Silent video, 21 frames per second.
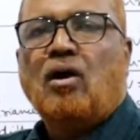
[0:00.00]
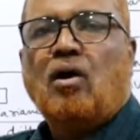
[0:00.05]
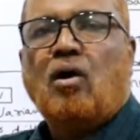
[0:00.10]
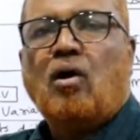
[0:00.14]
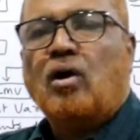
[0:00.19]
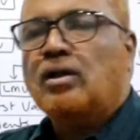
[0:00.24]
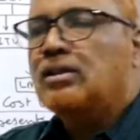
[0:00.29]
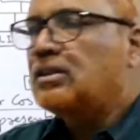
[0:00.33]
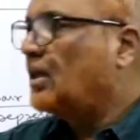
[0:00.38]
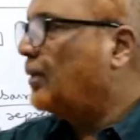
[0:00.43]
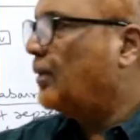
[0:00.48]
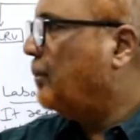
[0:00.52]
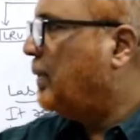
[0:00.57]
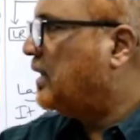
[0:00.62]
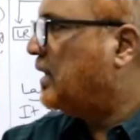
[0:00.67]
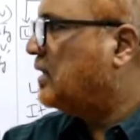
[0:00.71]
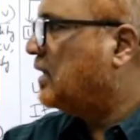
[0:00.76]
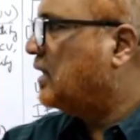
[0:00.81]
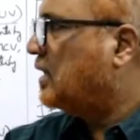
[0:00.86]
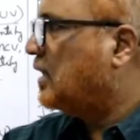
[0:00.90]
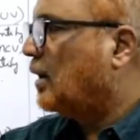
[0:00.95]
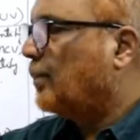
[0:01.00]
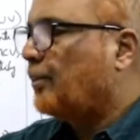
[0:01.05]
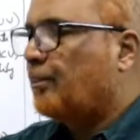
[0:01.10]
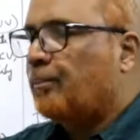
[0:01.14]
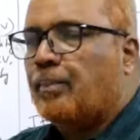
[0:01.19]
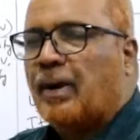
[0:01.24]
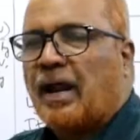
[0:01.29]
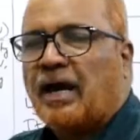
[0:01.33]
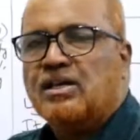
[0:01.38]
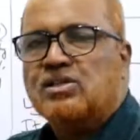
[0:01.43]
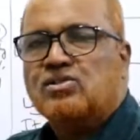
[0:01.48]
on the material
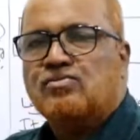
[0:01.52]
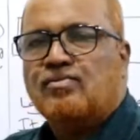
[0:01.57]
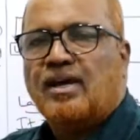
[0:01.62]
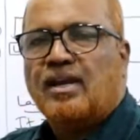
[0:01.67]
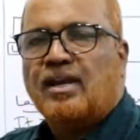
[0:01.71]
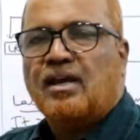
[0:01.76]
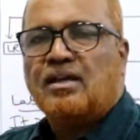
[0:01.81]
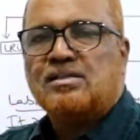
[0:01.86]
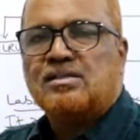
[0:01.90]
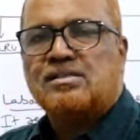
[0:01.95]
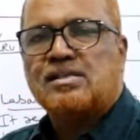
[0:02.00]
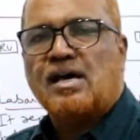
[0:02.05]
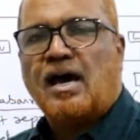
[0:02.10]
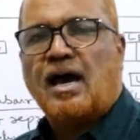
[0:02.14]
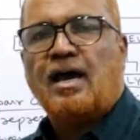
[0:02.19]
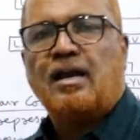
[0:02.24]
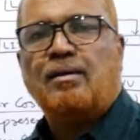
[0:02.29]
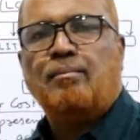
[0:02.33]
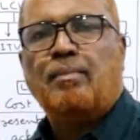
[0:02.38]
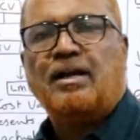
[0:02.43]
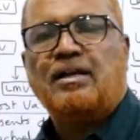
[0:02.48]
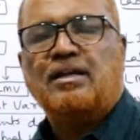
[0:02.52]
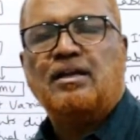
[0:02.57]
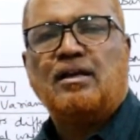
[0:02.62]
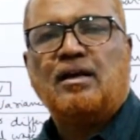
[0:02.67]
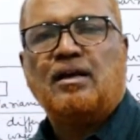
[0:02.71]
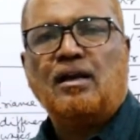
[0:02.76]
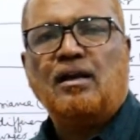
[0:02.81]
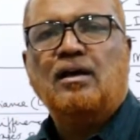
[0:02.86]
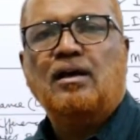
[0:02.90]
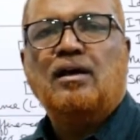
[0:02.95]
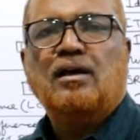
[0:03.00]
price variance and
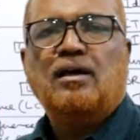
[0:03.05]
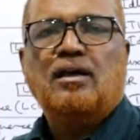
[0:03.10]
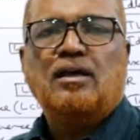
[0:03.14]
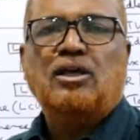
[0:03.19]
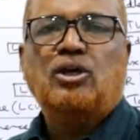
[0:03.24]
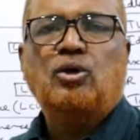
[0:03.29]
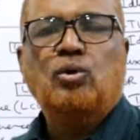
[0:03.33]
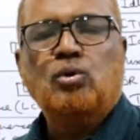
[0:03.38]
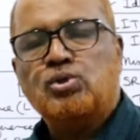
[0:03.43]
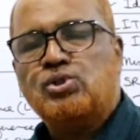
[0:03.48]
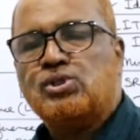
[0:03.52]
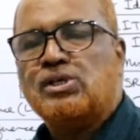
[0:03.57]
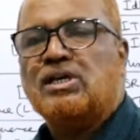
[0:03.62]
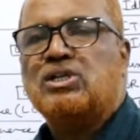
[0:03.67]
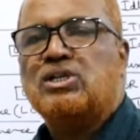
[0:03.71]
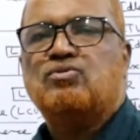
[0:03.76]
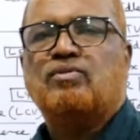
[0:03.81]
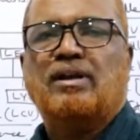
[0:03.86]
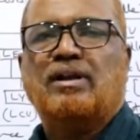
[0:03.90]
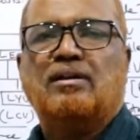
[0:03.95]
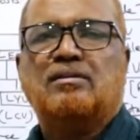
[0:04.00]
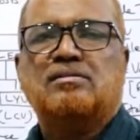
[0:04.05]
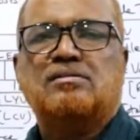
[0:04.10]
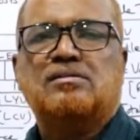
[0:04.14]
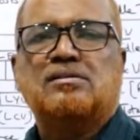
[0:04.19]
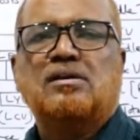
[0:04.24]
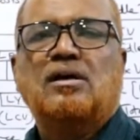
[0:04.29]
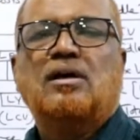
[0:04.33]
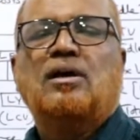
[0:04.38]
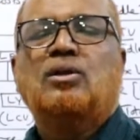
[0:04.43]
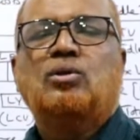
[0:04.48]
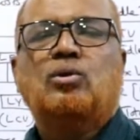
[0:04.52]
material usage variance.